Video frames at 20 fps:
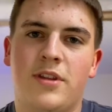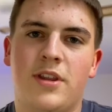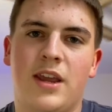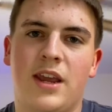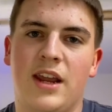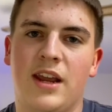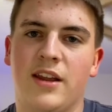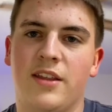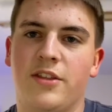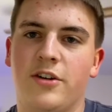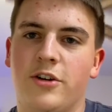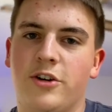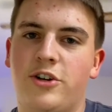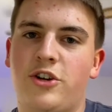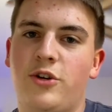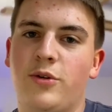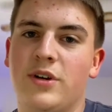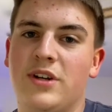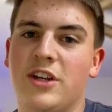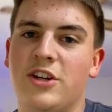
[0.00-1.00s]
And there are
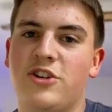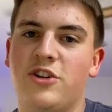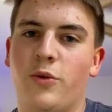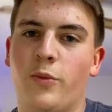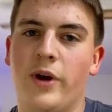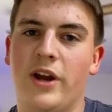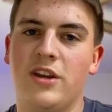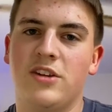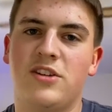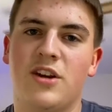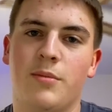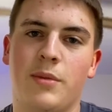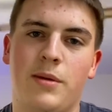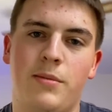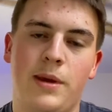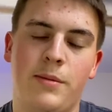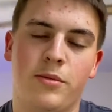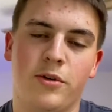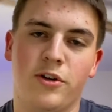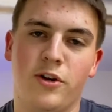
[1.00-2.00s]
two additional ways not many
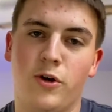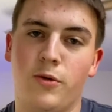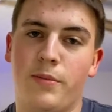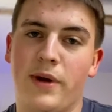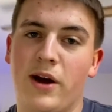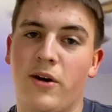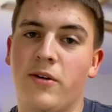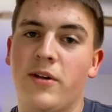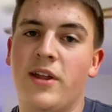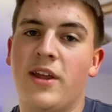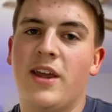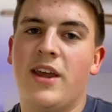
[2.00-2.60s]
people know about,